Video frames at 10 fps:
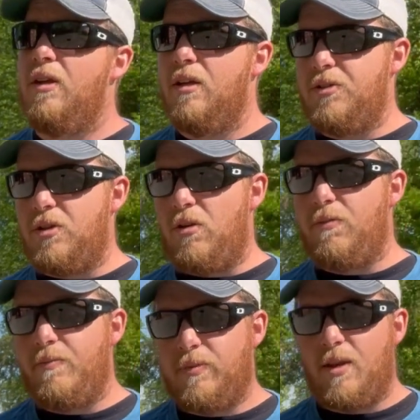So
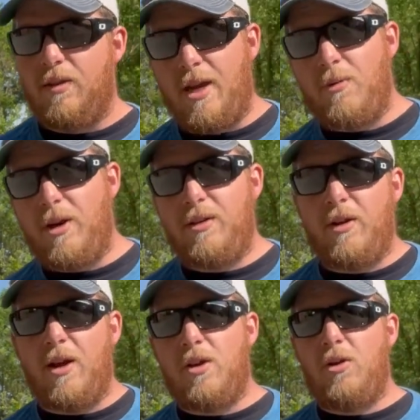that right there,
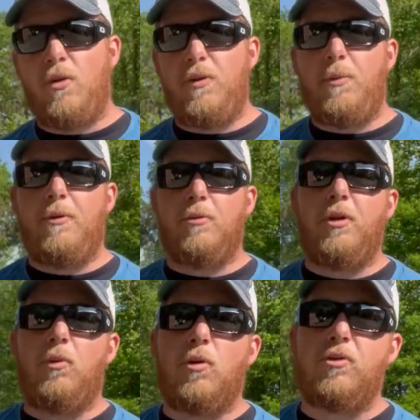I don't know if it'd be
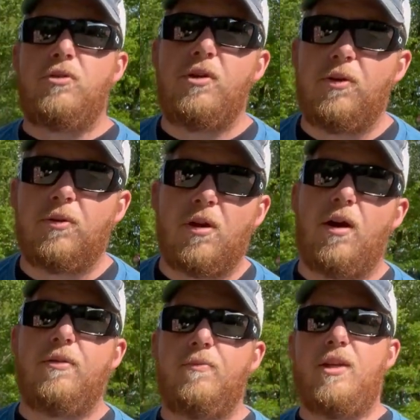really worth it to you or
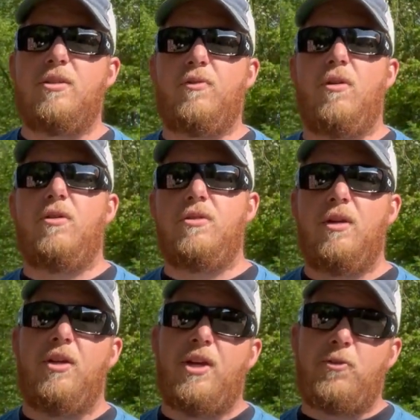not, as far as
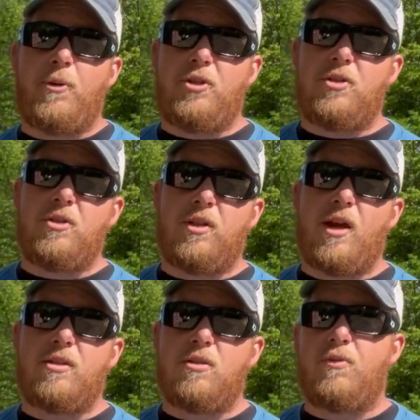you have to be just as
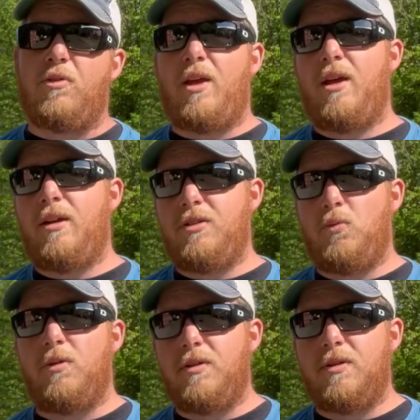licensed for that as you
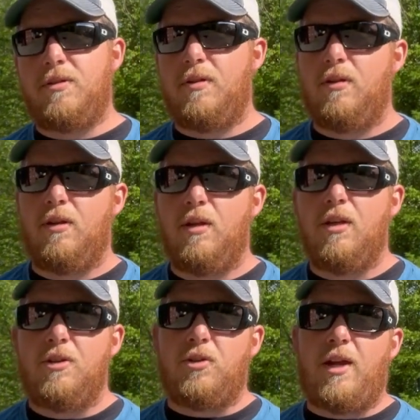would this.
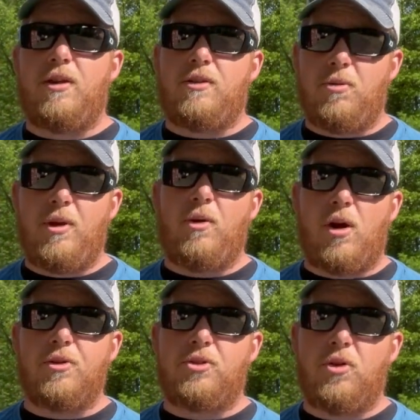So that to me
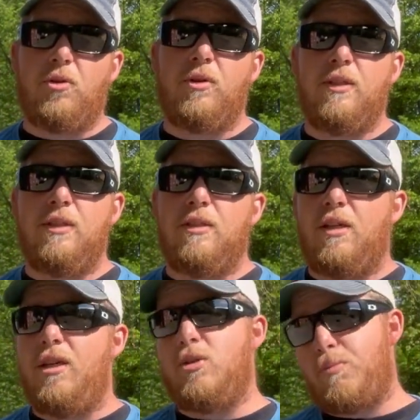also
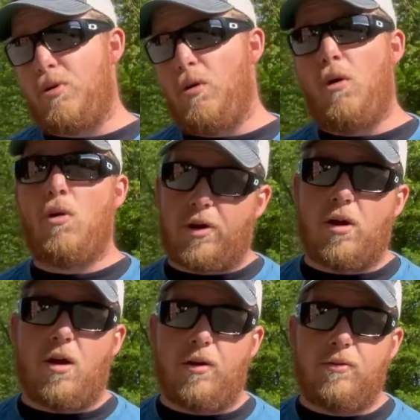is a pro or a
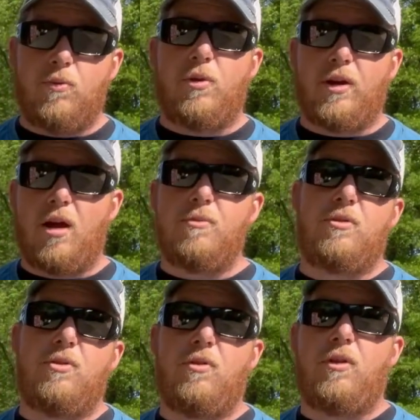con when it comes
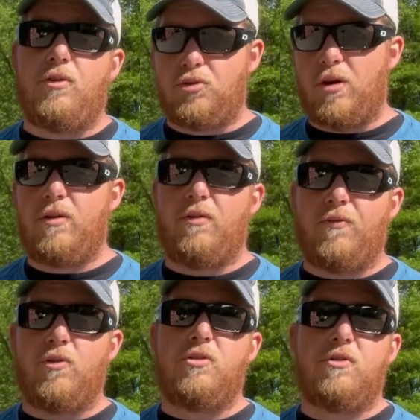to the truck
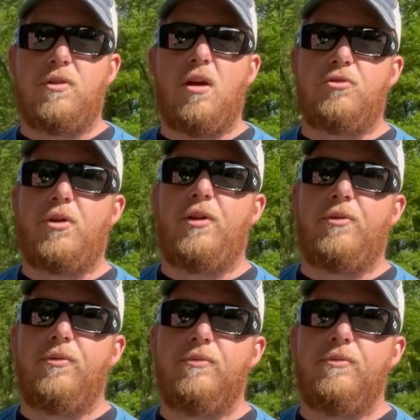versus the dump trailer.